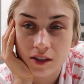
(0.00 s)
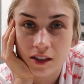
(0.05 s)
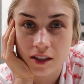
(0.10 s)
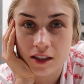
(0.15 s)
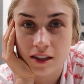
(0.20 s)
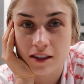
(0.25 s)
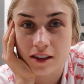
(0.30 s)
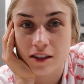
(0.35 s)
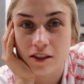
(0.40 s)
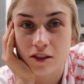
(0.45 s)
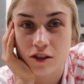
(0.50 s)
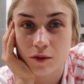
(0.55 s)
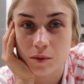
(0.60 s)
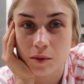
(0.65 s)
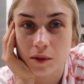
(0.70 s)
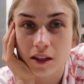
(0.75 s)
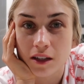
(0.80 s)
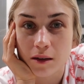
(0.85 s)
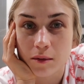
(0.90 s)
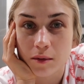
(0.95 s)
think that
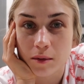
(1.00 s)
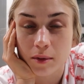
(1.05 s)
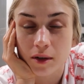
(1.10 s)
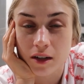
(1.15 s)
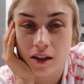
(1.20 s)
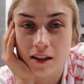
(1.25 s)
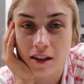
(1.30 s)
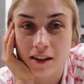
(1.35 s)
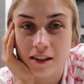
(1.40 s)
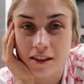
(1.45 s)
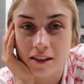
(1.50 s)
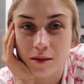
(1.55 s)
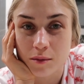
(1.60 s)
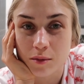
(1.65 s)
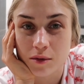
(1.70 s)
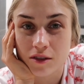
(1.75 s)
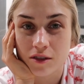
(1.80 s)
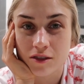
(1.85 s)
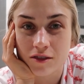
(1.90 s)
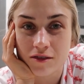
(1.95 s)
just became a podcast
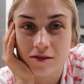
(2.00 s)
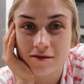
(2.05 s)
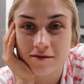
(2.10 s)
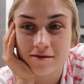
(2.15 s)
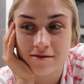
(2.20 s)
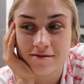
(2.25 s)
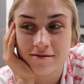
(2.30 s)
episode.